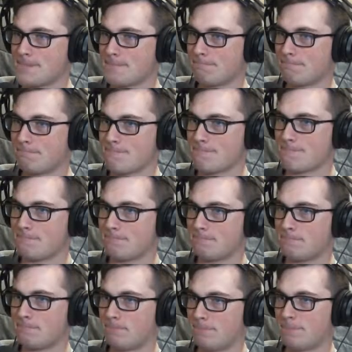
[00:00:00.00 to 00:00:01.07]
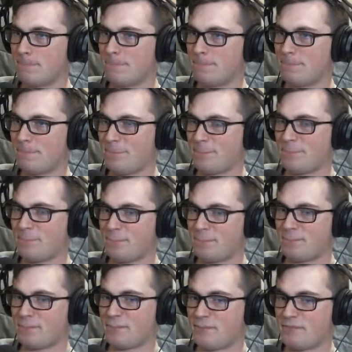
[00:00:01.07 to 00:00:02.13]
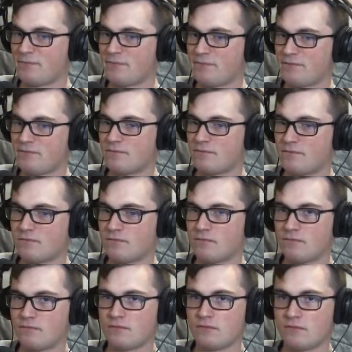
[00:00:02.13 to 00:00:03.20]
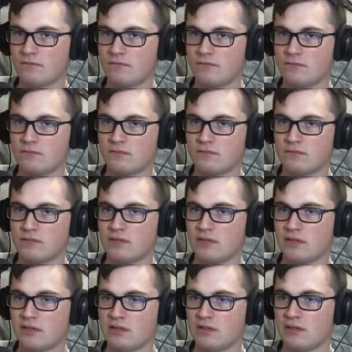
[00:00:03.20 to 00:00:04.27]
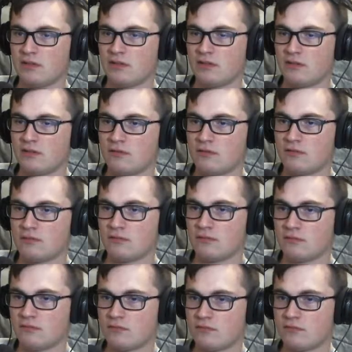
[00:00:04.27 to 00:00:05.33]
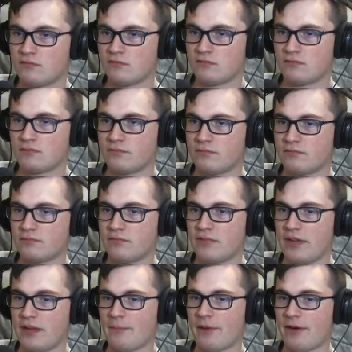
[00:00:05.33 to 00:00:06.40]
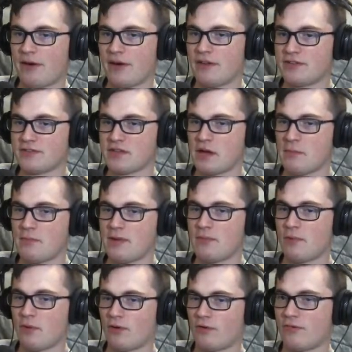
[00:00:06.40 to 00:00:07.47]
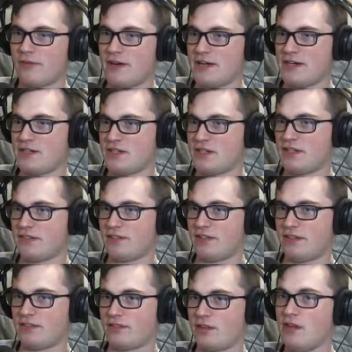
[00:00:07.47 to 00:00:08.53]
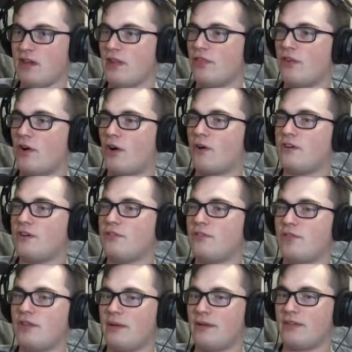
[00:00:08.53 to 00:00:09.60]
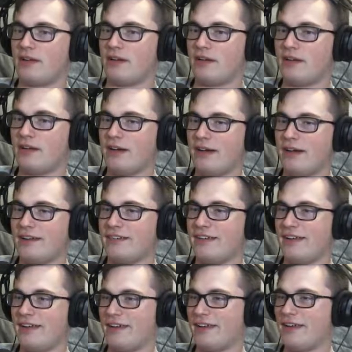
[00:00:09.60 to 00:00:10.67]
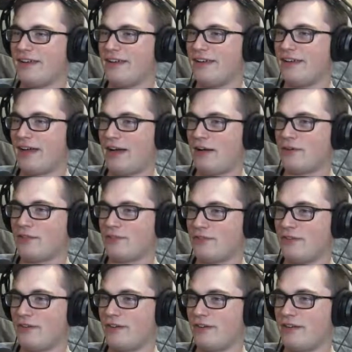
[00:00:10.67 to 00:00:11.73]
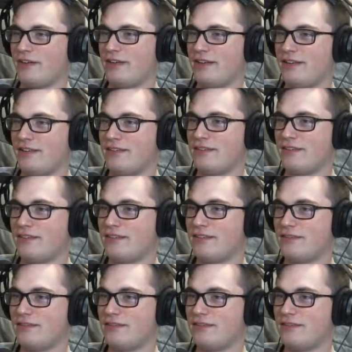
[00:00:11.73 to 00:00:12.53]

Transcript: Asteroids ahead. Evasive maneuvers. Choose your reinforcements. The Empire has a bit more of a fighting chance against them. They're already shooting him, I think. God dang. Get out of here, kids.